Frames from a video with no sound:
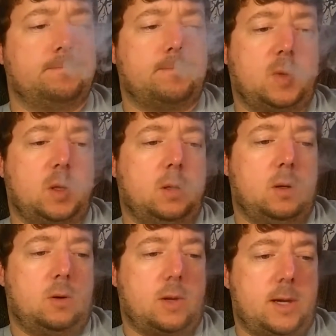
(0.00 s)
All
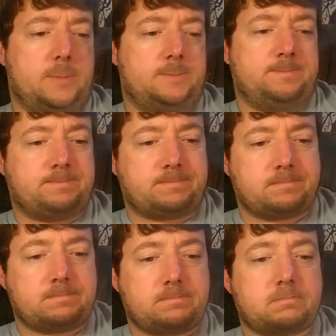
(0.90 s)
right.
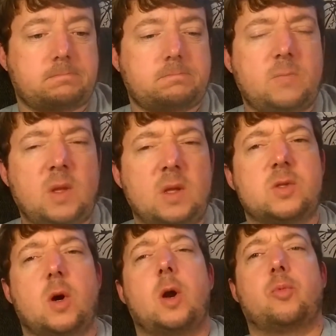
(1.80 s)
So
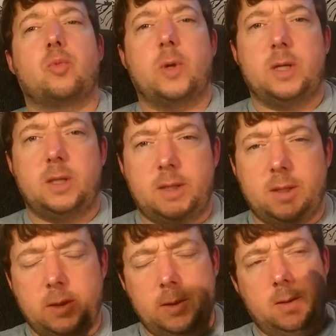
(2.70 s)
a really
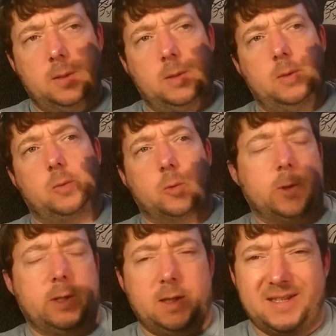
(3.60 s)

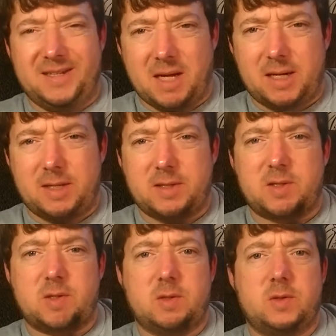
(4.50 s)
nice,
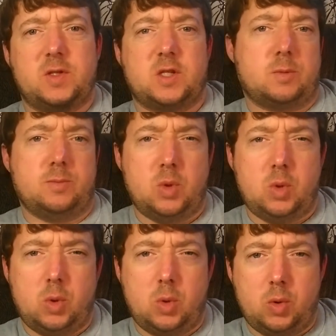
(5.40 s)

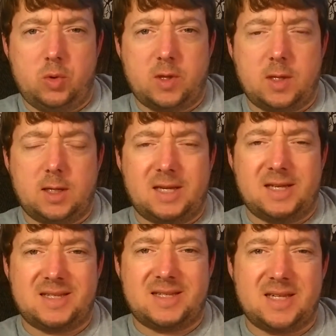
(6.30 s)
smooth,
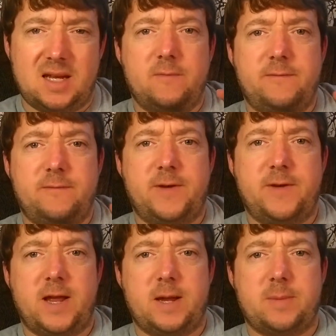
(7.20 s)
consistent vape.
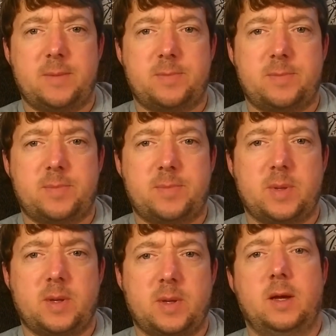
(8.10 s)
For those of you
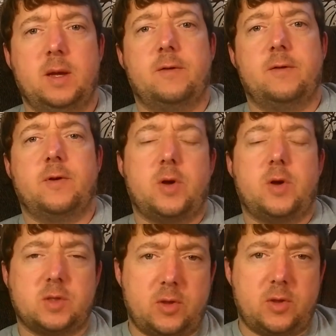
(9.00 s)
that are not all that
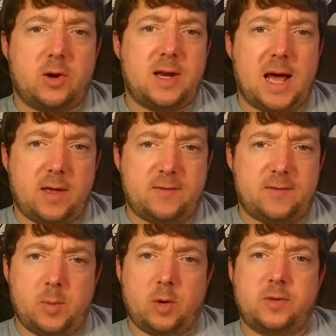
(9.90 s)
familiar with temperature
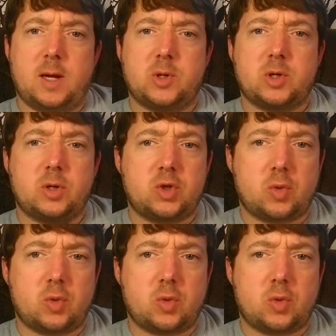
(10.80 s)
control yet,